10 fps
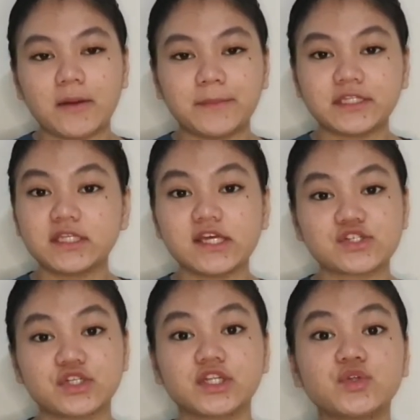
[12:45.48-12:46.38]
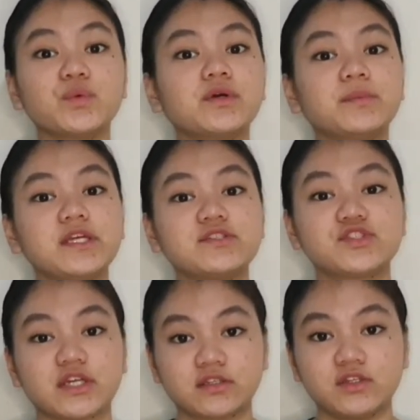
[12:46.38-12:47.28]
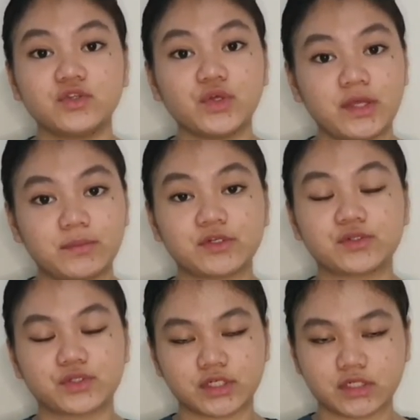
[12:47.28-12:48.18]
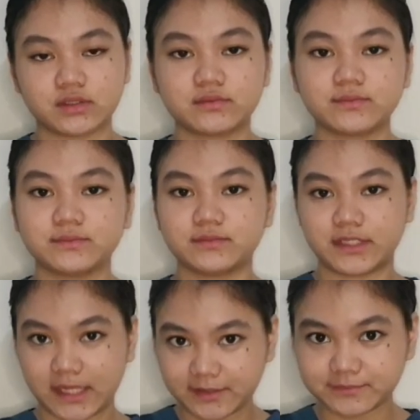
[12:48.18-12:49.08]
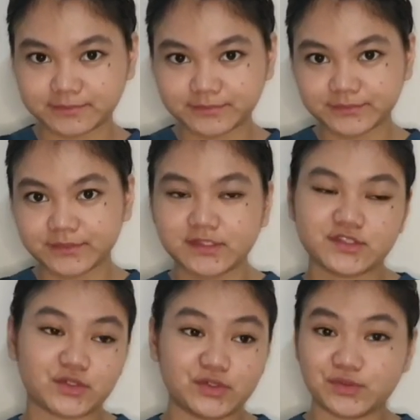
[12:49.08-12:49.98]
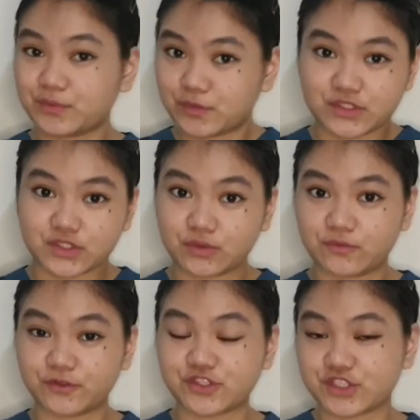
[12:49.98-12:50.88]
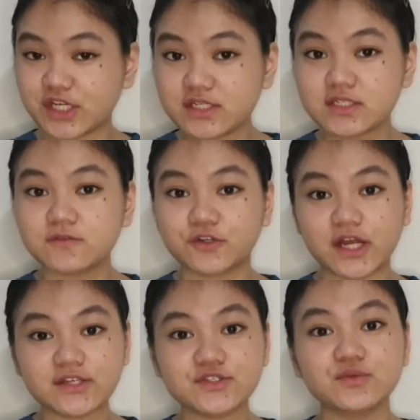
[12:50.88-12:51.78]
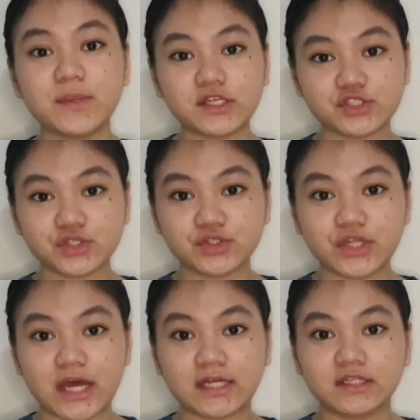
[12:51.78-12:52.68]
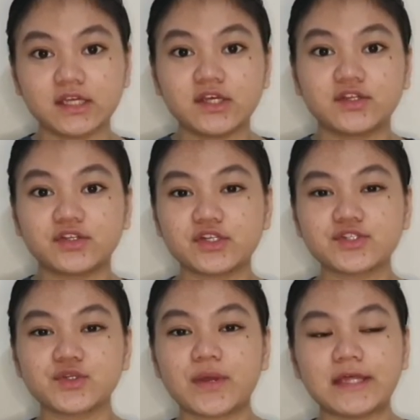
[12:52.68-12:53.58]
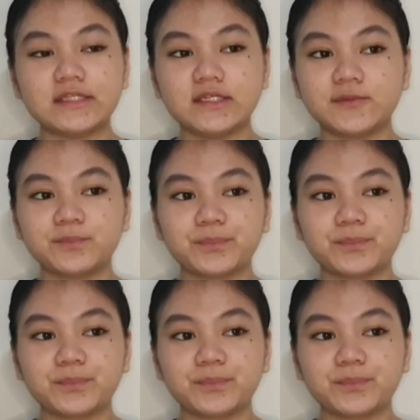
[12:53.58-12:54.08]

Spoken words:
medication that you will be injecting to him or to her. Okay, so for us to make sure that there is no any